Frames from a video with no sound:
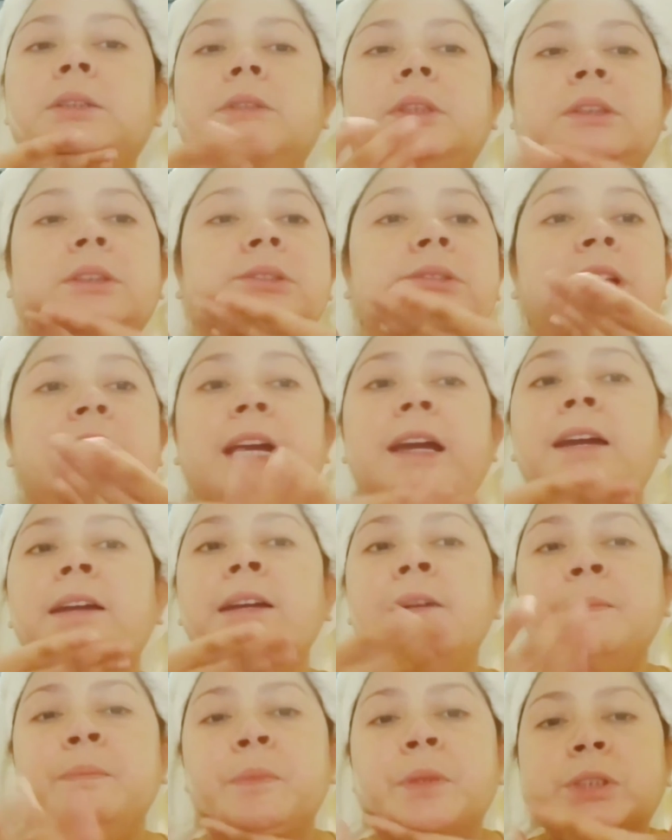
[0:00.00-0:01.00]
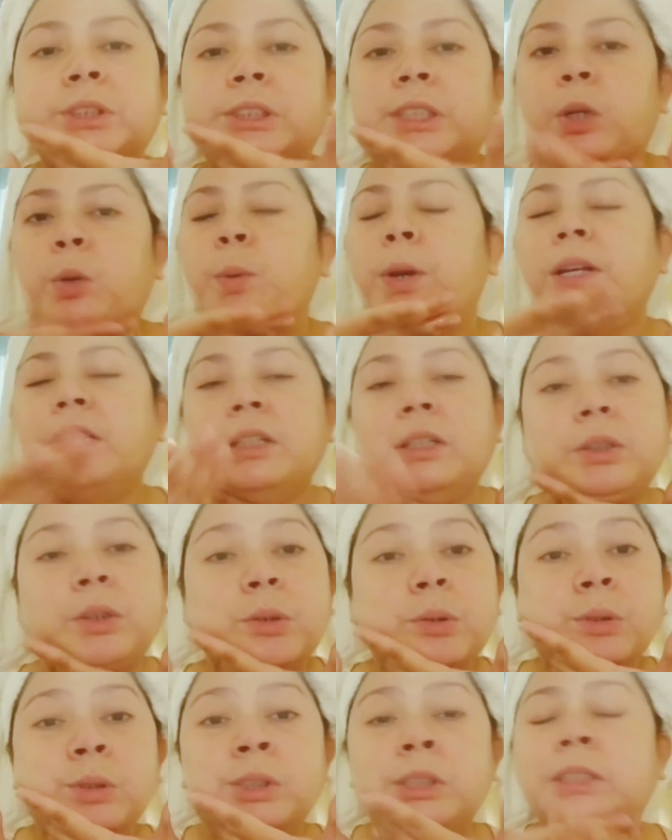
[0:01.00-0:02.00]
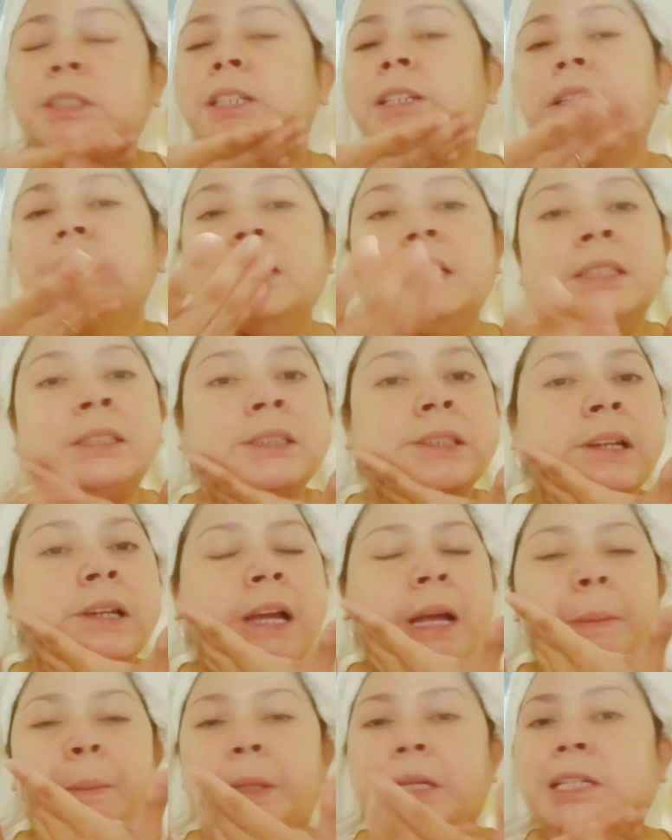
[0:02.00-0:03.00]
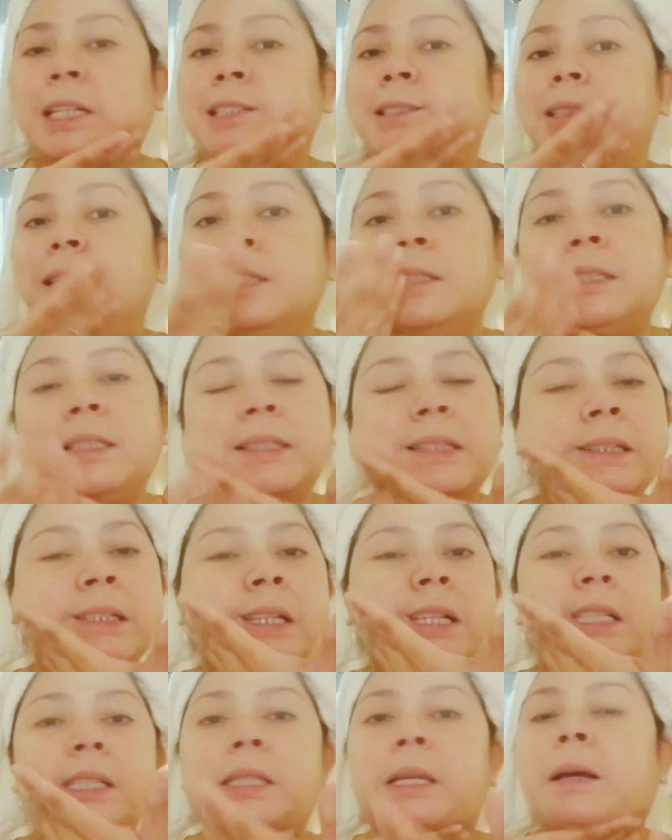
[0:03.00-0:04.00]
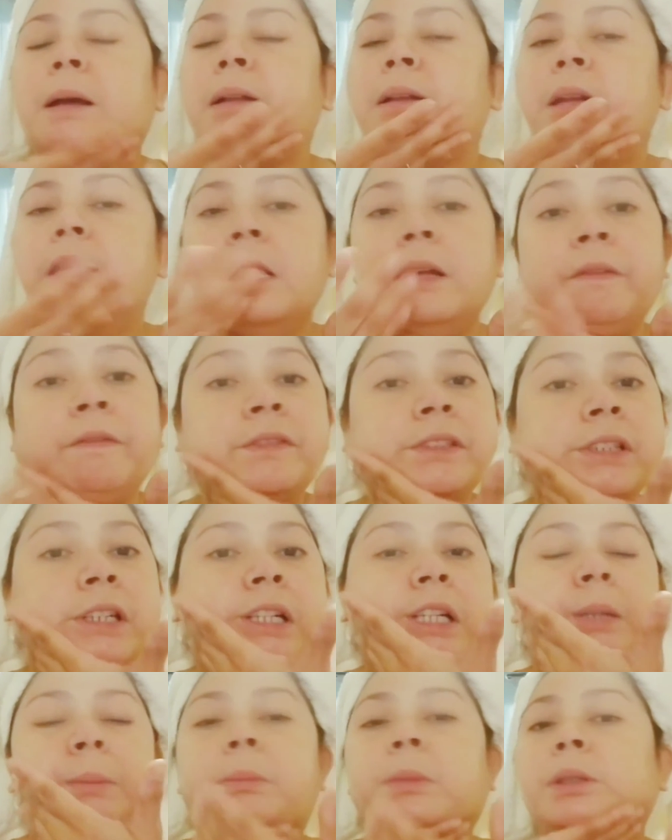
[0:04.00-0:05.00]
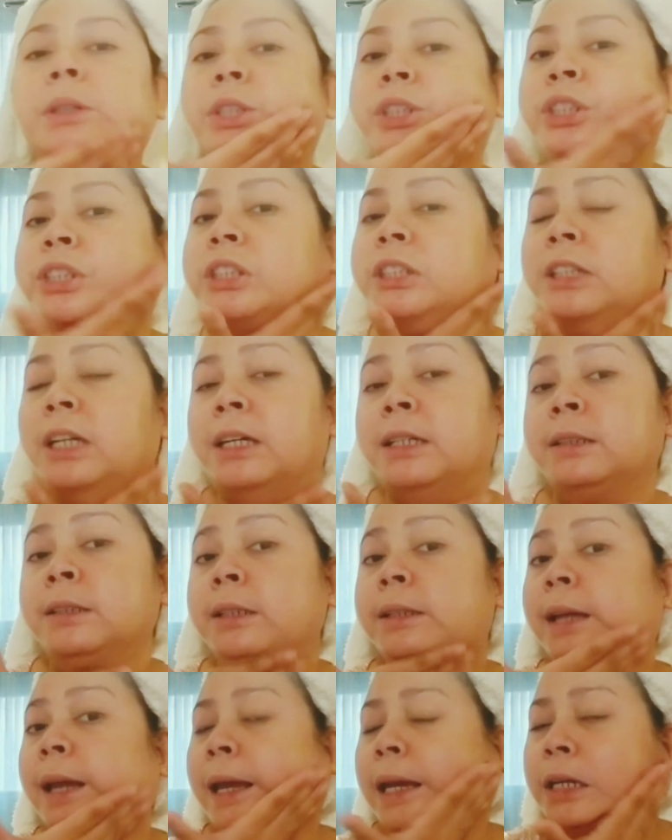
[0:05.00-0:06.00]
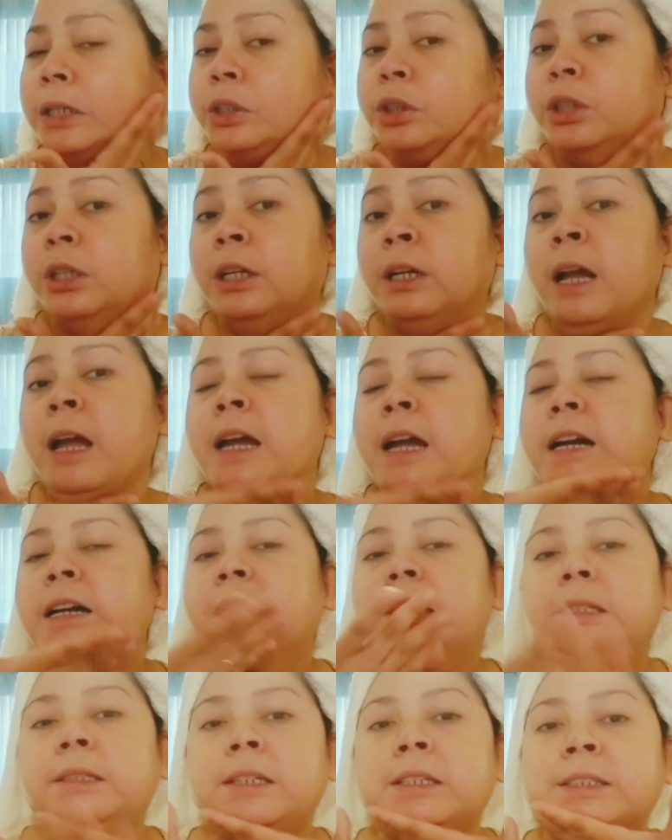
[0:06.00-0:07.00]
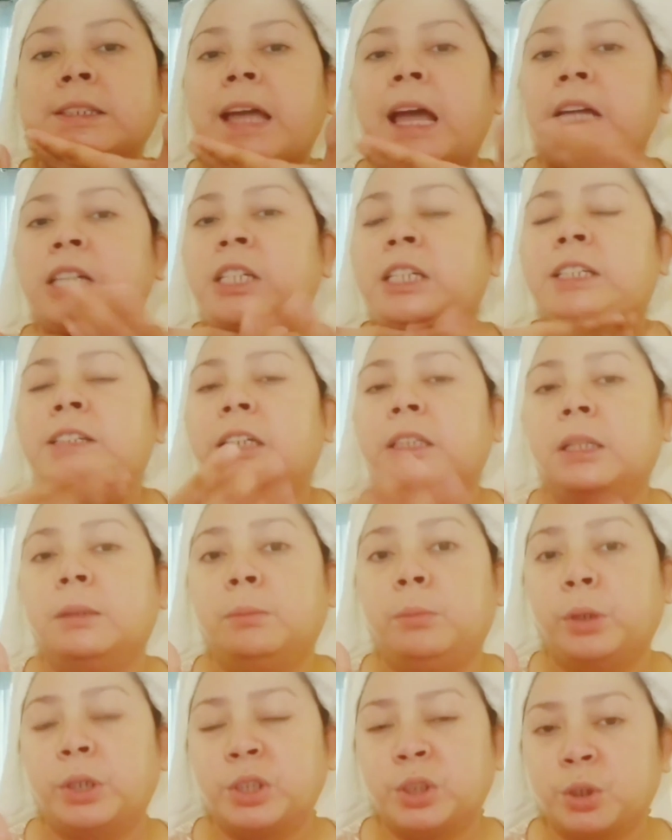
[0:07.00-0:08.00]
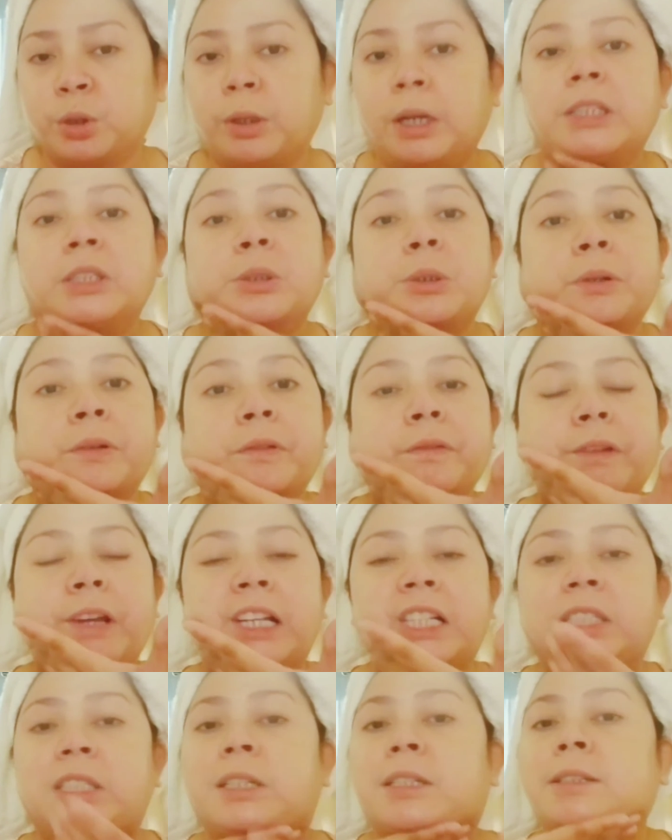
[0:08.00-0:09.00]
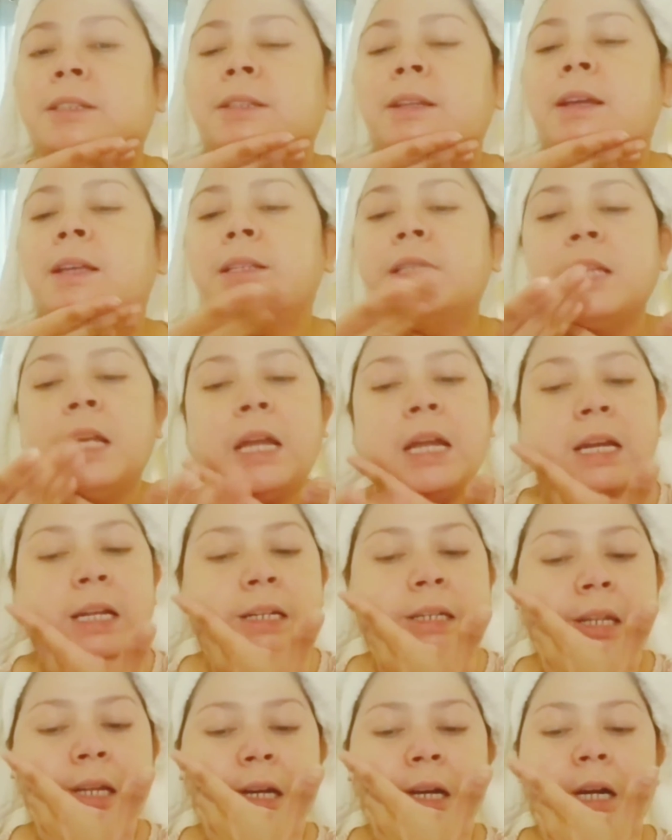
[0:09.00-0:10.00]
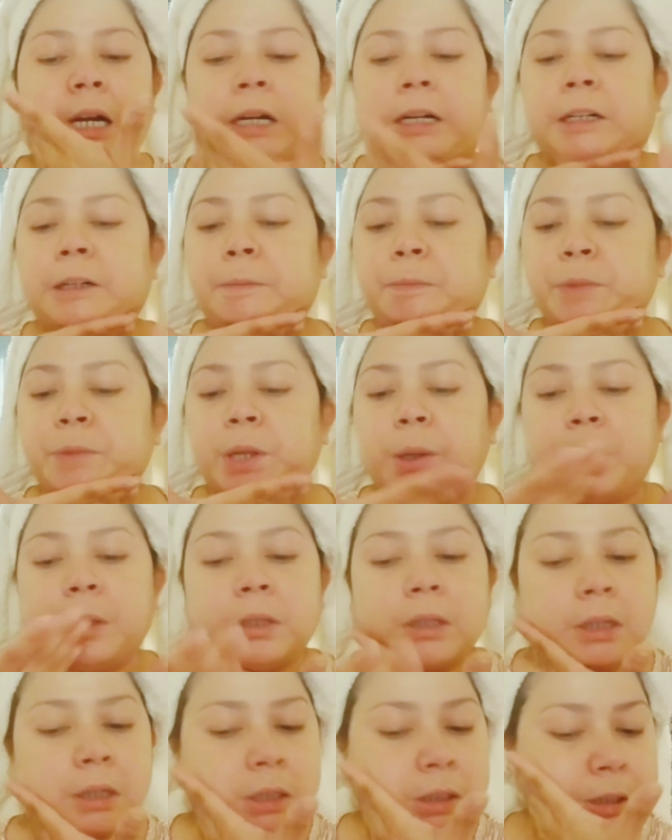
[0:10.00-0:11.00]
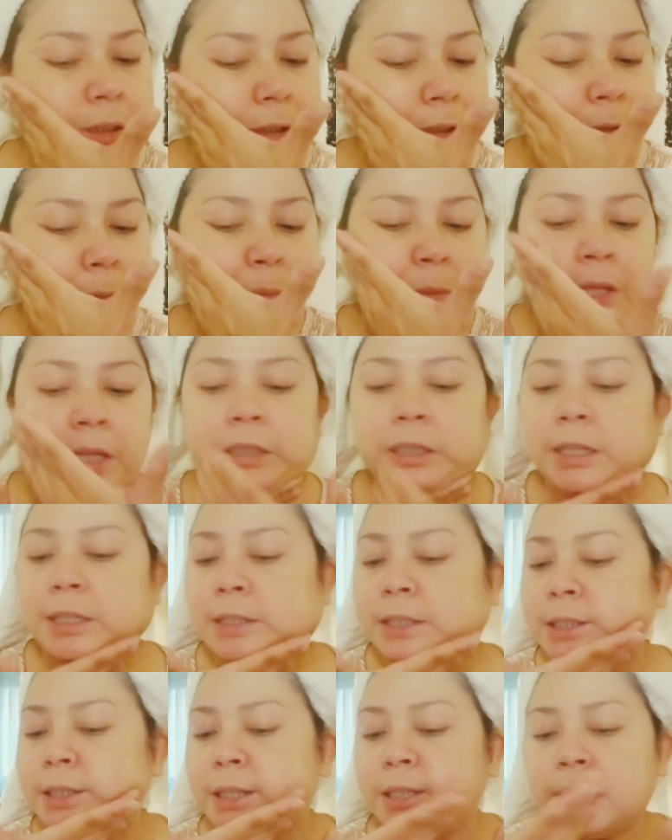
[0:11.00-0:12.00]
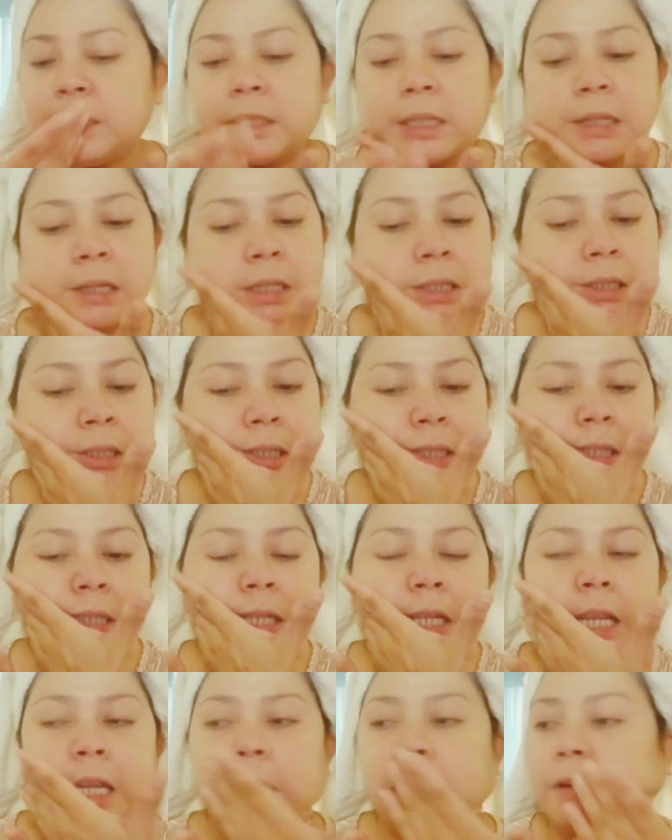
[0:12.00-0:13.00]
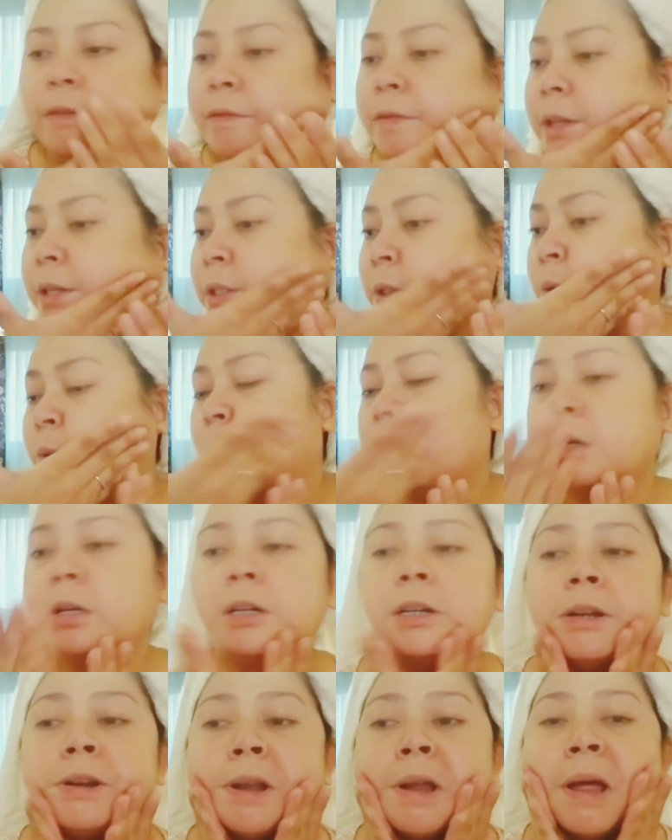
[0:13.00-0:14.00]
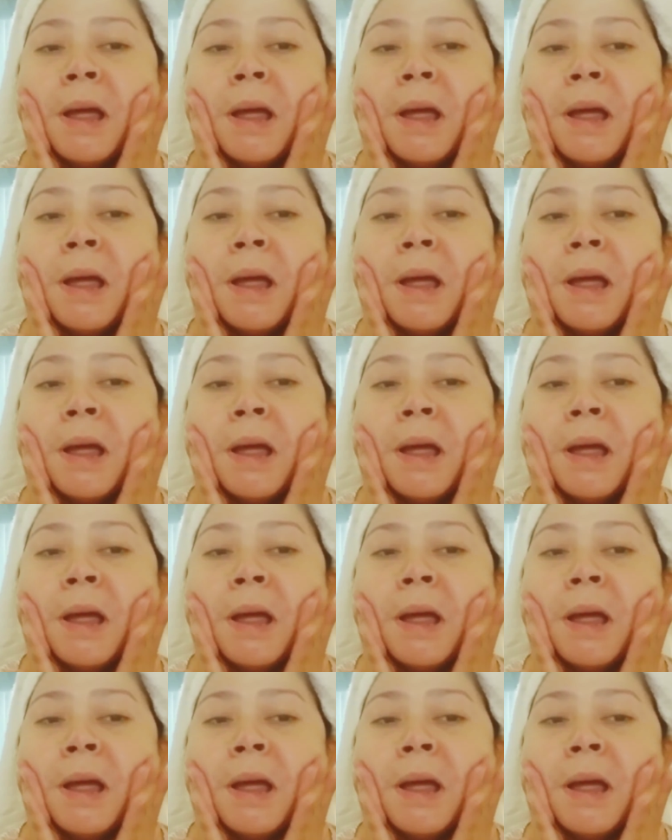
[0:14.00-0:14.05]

Okay, so the way you use this, because this is a lifting emulsion anti-aging, this is actually gonna moisturize your face, because this the consistency of this one